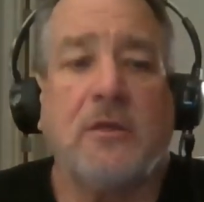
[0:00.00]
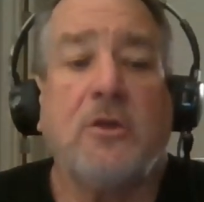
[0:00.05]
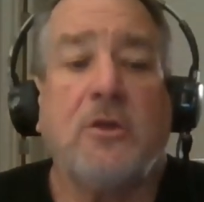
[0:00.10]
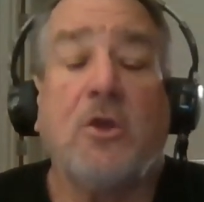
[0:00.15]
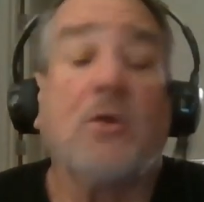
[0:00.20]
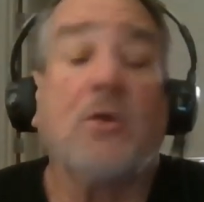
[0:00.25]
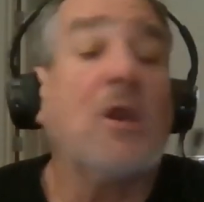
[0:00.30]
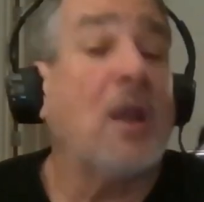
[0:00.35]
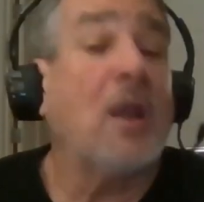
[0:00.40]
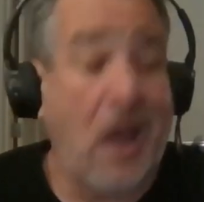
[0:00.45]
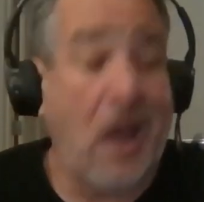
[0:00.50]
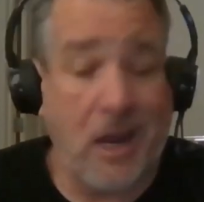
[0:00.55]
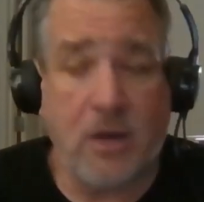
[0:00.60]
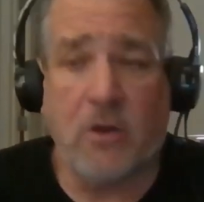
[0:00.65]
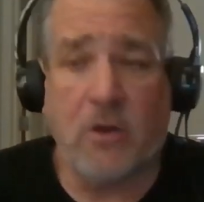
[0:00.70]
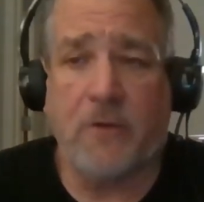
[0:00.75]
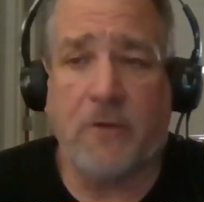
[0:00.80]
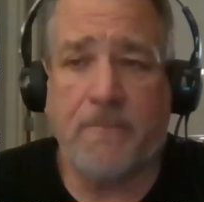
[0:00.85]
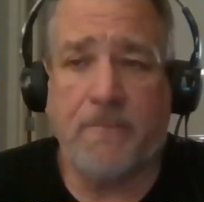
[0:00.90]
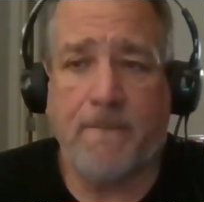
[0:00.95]
You're a
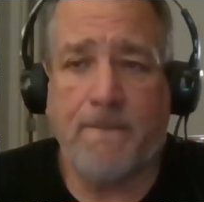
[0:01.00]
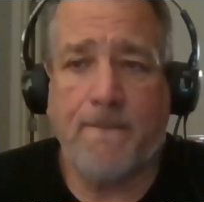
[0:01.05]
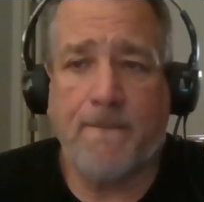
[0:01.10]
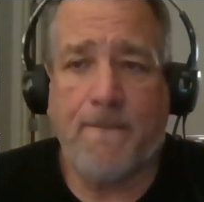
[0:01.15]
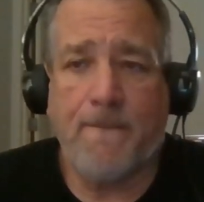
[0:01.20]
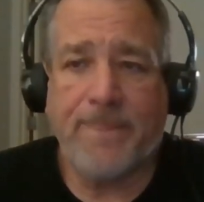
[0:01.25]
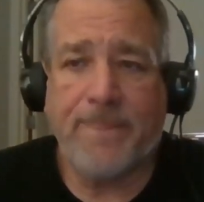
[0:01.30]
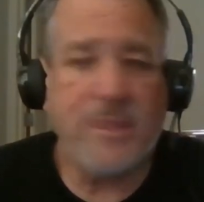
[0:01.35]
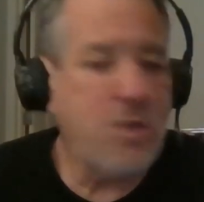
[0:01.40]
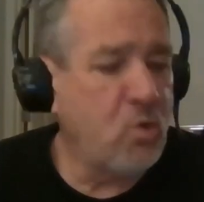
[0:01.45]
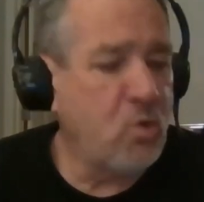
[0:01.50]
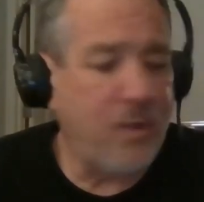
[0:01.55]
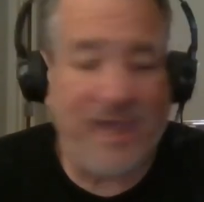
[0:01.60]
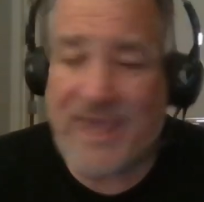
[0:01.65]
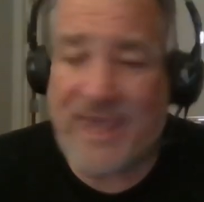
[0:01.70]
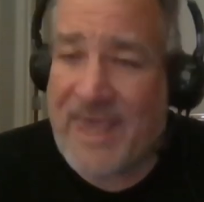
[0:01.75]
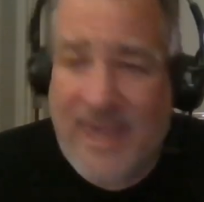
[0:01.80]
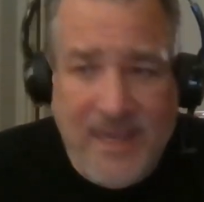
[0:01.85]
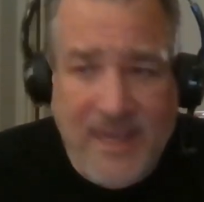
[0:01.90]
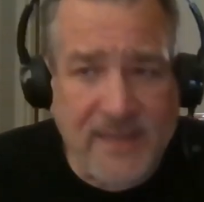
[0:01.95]
liar. You
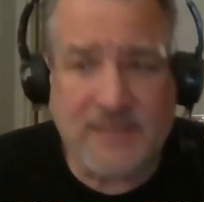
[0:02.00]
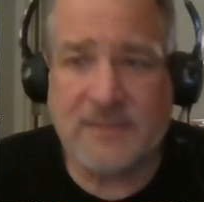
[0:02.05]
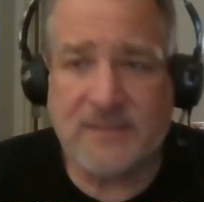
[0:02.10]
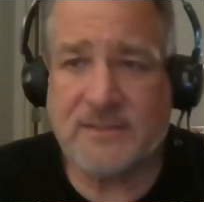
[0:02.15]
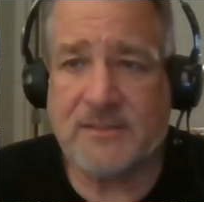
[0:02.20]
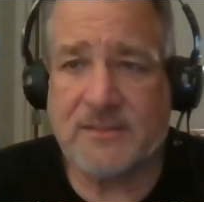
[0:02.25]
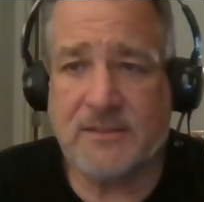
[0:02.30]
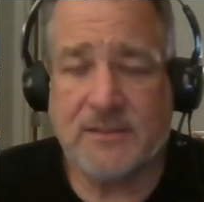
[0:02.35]
can't